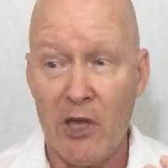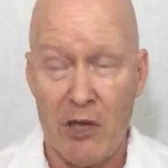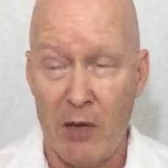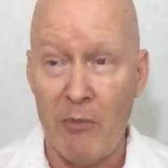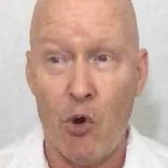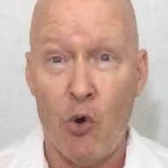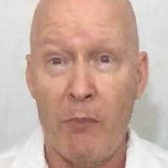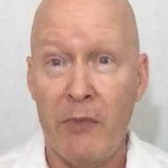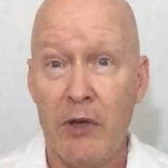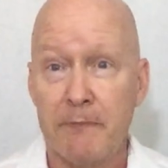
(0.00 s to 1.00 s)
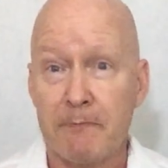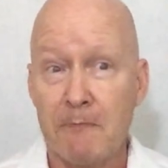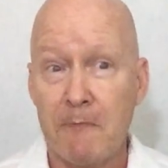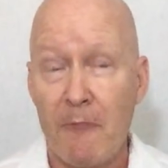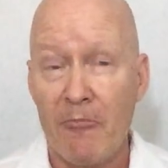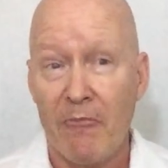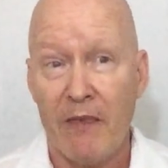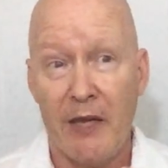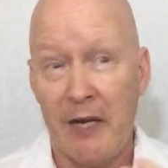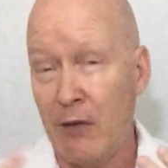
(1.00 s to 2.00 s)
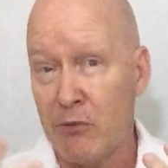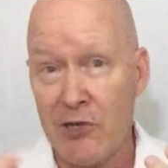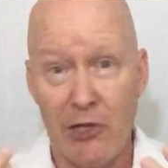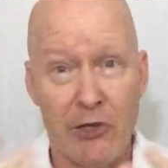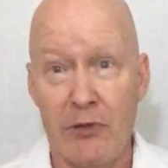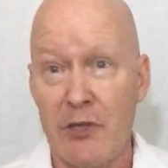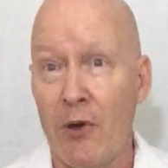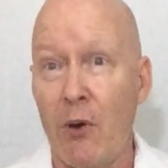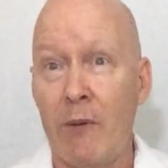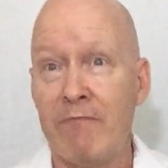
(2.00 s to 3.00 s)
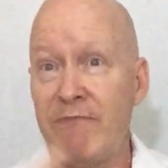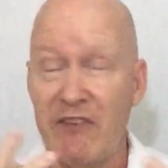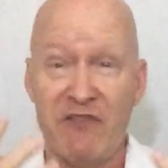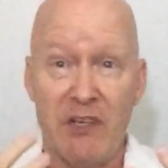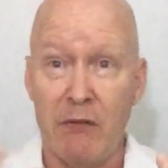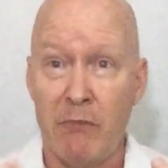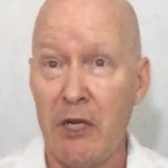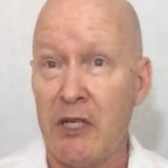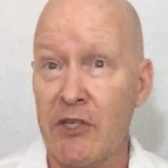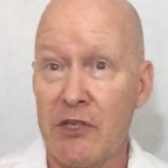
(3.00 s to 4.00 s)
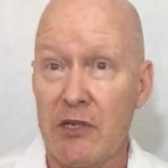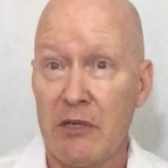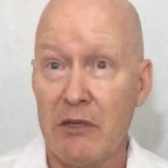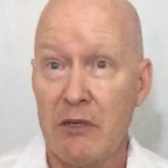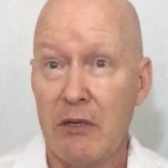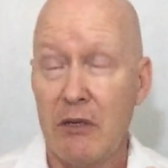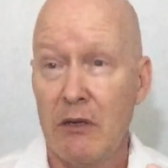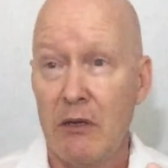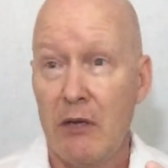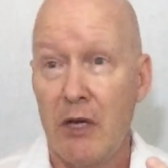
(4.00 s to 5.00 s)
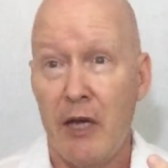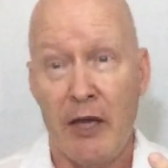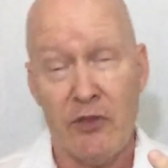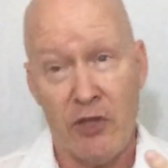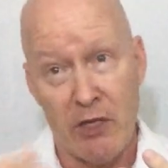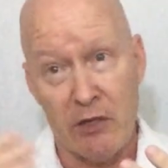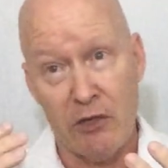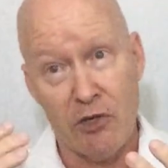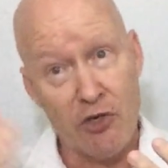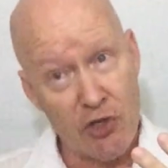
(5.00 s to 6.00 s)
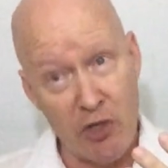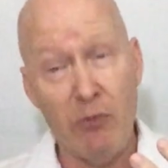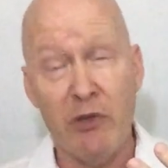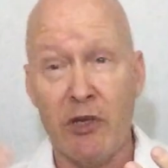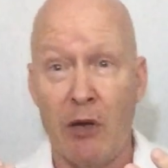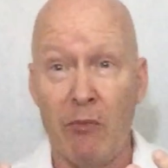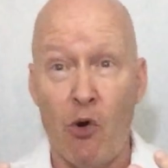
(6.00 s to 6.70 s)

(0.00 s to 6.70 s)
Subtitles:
come home, and I was literally home 15 minutes, and then she would come